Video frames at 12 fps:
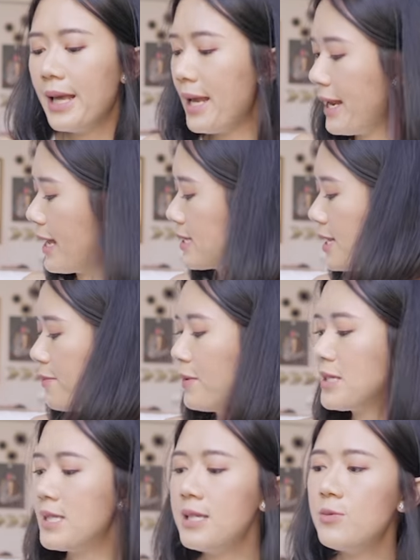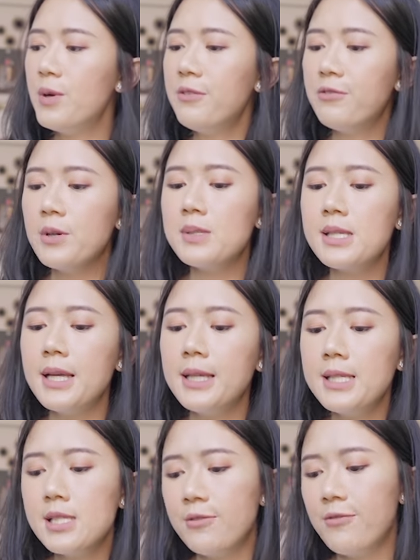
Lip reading: Okay, next up is this one from Sunny's